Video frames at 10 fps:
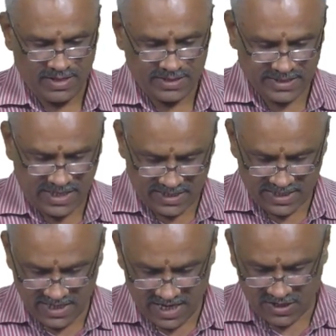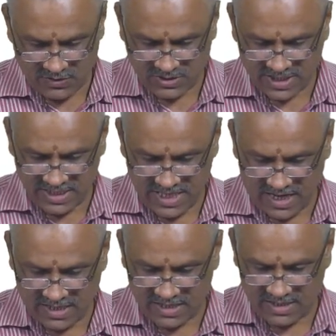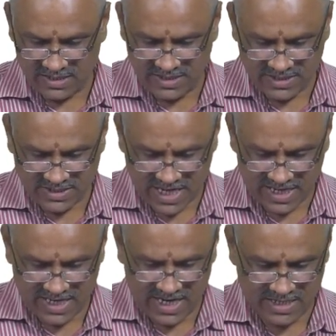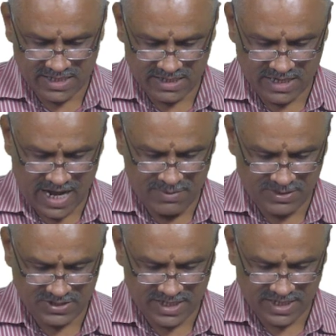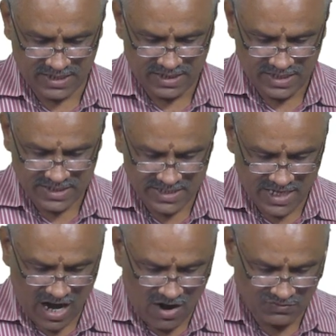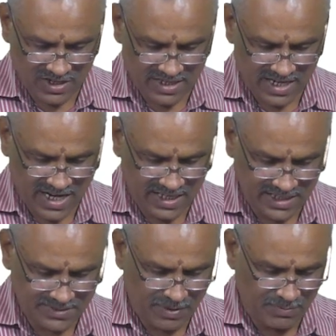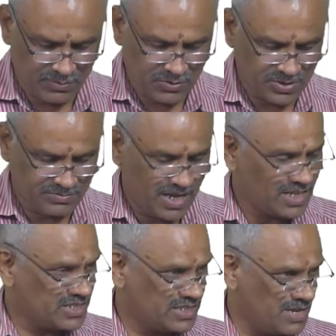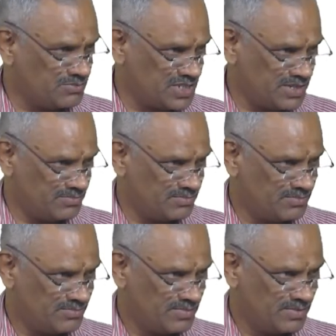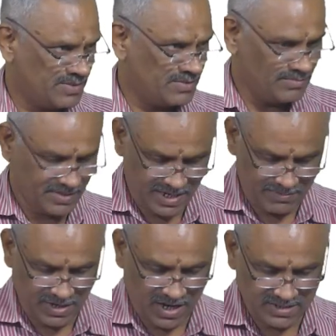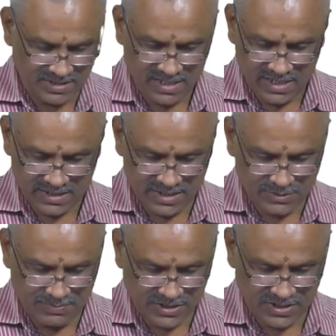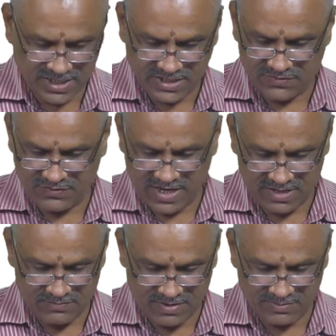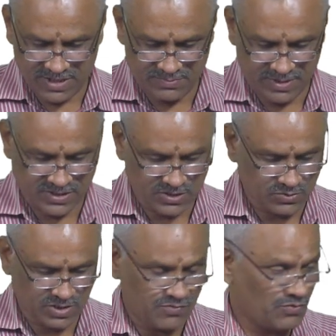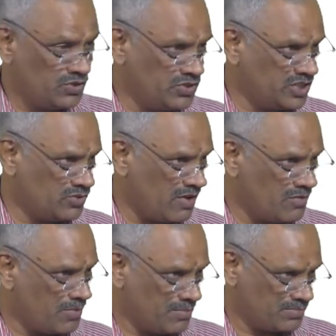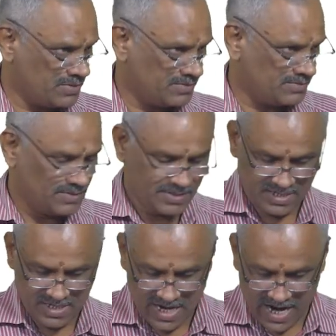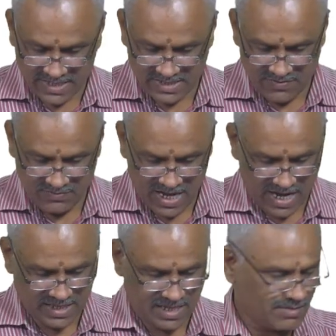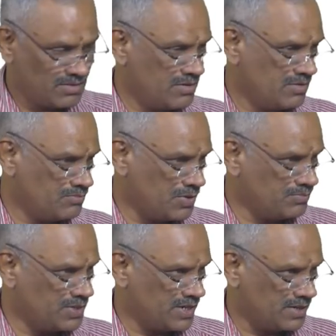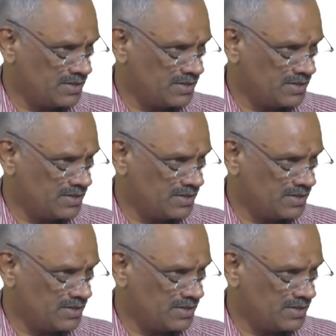Then here you see that it is taken at high pressure, then after drain it is pumped to the main same stream here, because this pressure is different from this pressure. So, therefore, you need to have a pump, and same way another pump here.